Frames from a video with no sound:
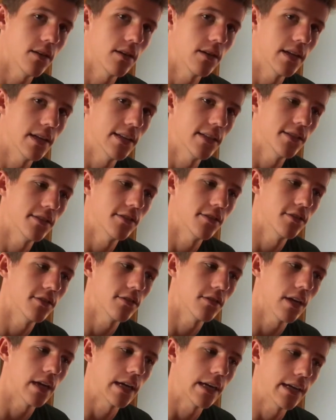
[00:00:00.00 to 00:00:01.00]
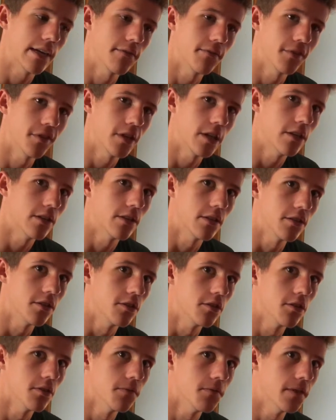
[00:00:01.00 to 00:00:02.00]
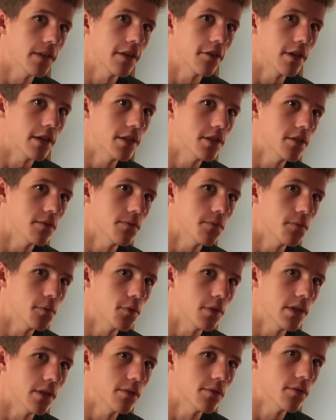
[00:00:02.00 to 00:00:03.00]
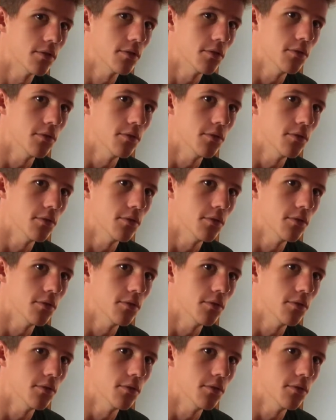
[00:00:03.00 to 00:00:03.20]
unless I can figure out a good configuration for it